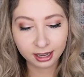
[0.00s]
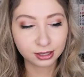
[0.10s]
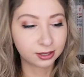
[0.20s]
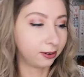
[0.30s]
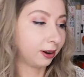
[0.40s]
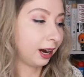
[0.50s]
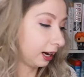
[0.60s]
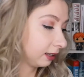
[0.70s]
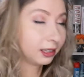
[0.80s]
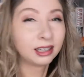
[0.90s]
so
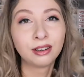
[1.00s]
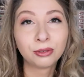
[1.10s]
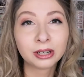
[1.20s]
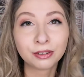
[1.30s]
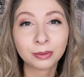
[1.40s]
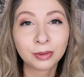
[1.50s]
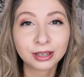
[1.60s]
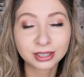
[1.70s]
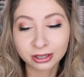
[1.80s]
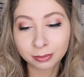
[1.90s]
I love whenever
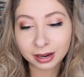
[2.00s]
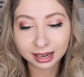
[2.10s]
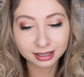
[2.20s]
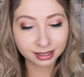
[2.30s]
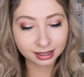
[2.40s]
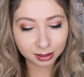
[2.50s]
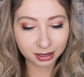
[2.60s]
mugs are in boxes